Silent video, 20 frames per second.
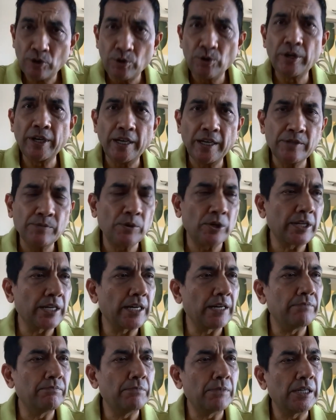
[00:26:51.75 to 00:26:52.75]
Cooking is what
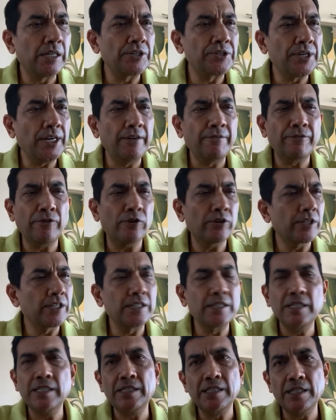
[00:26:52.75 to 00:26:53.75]
I'm uh, trained
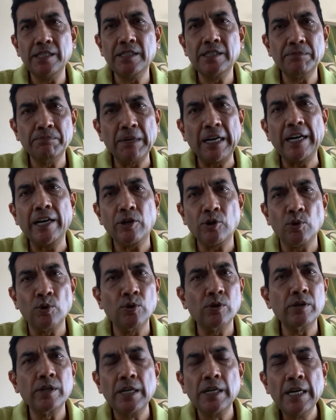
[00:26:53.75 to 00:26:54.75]
this is my
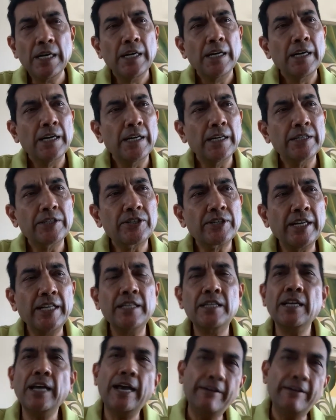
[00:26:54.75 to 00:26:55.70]
core uh, strength.